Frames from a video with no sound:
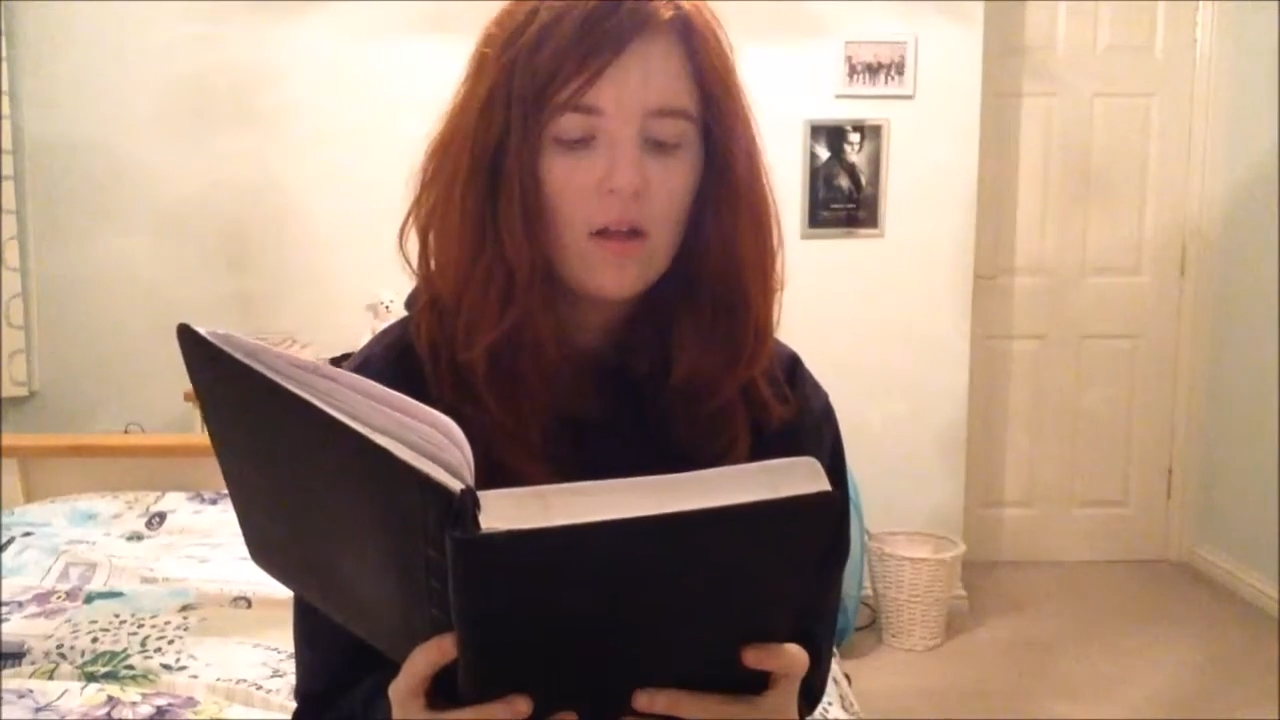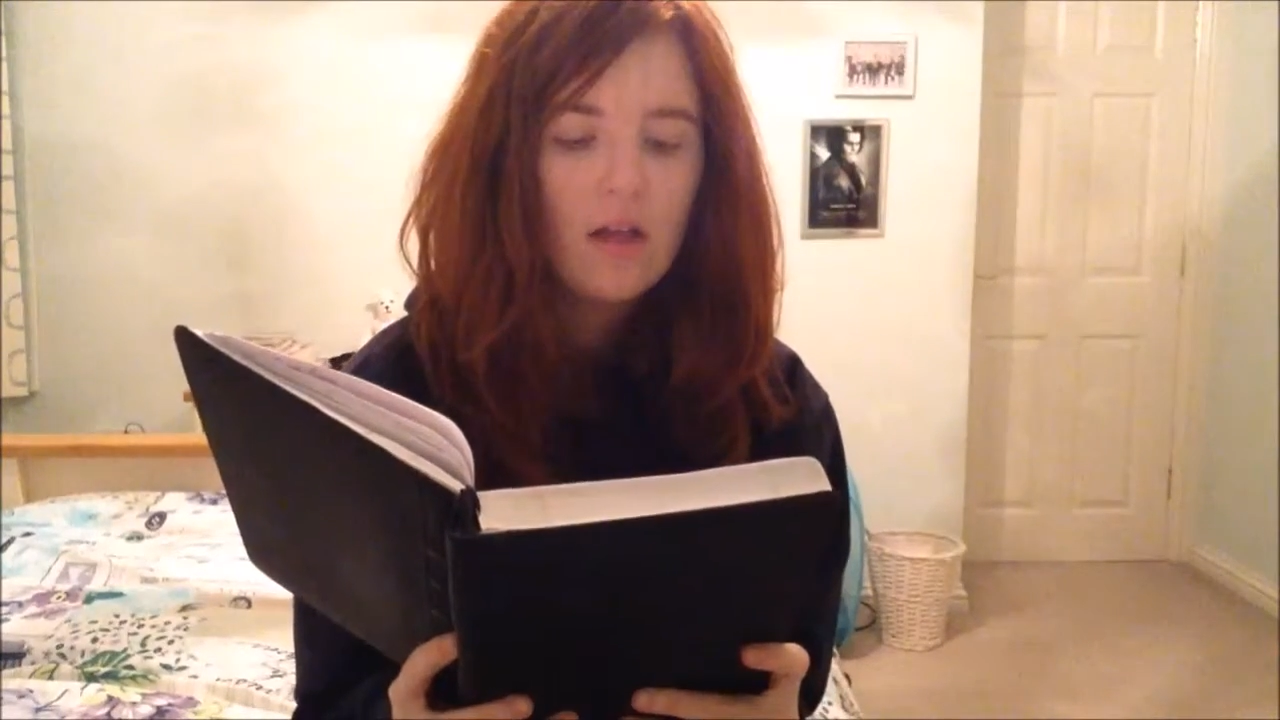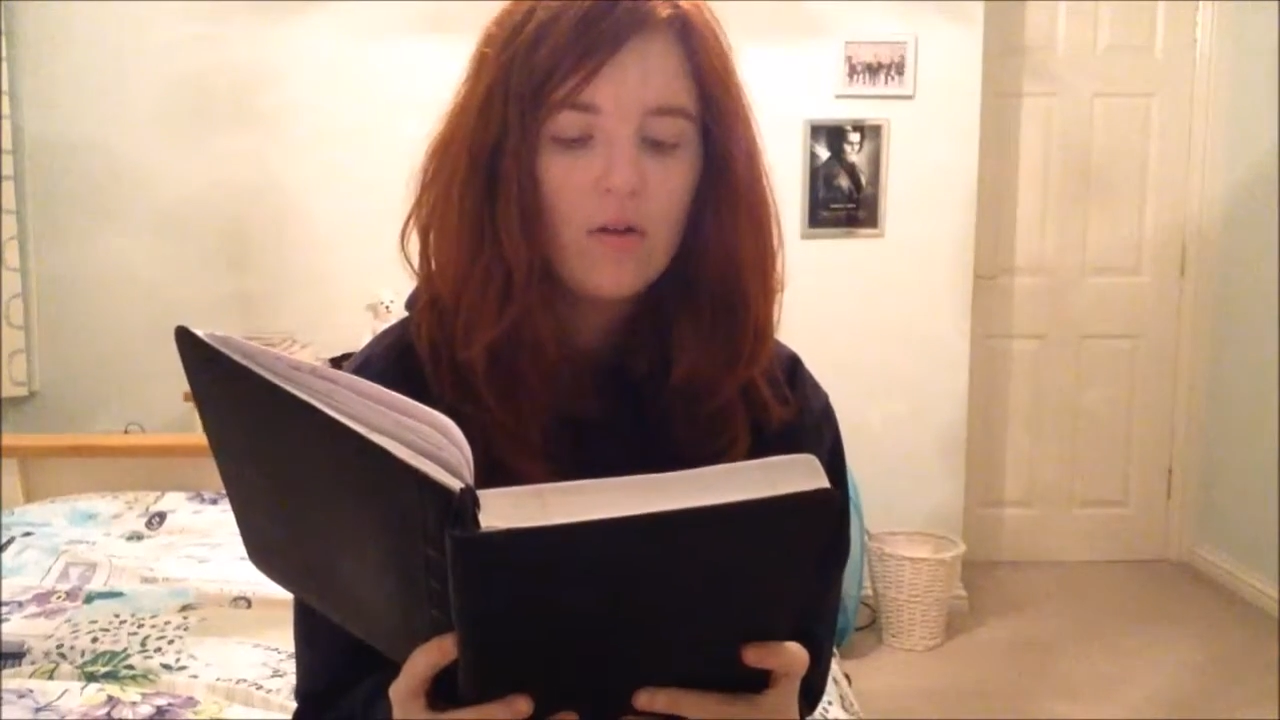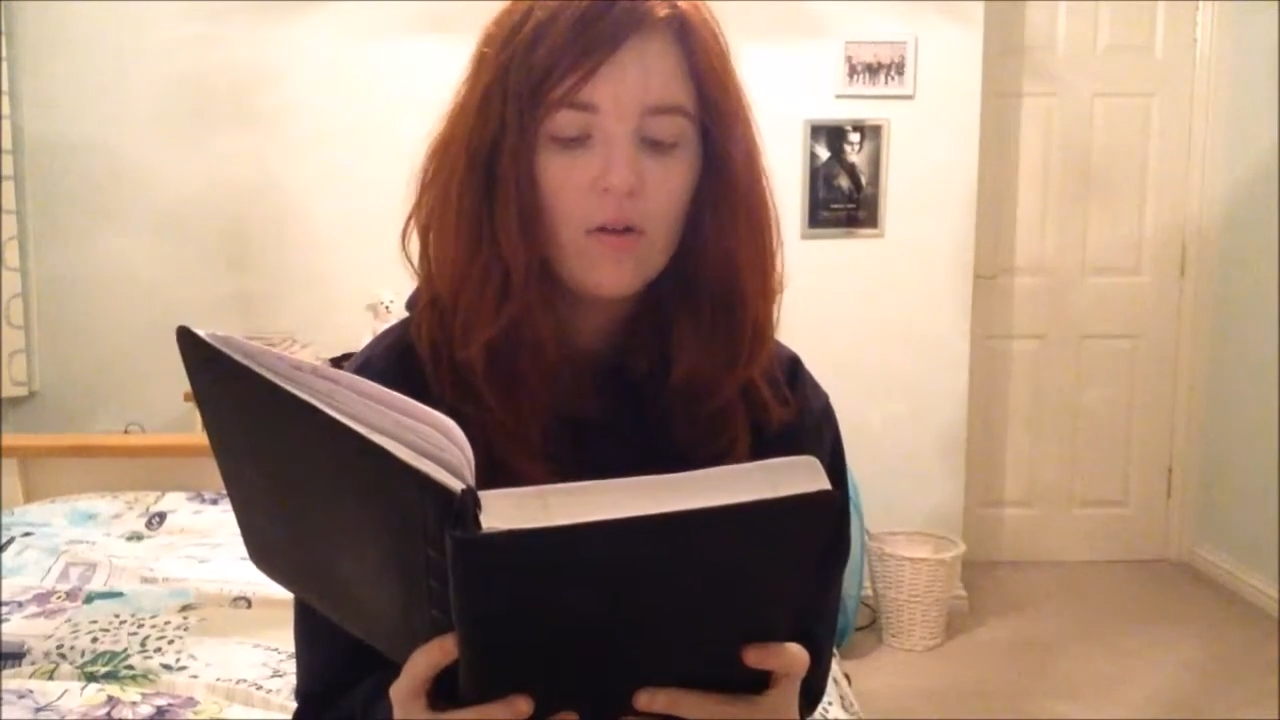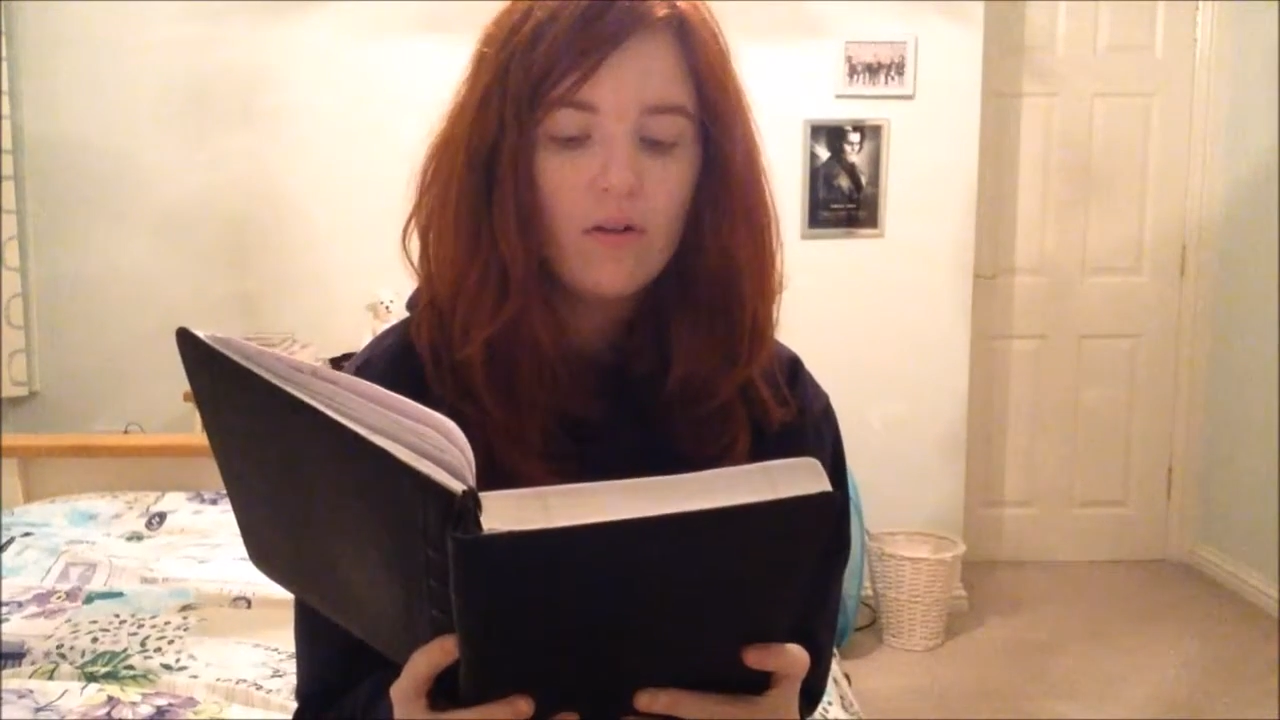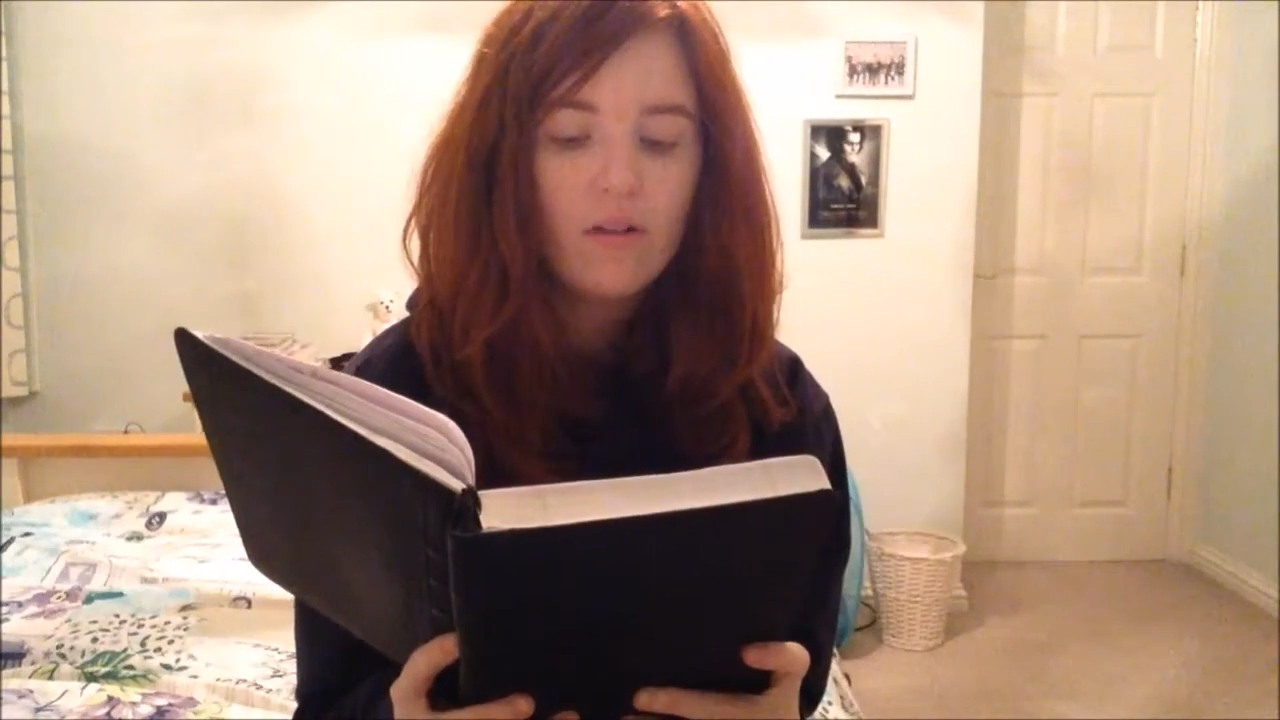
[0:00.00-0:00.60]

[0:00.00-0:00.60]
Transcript: in old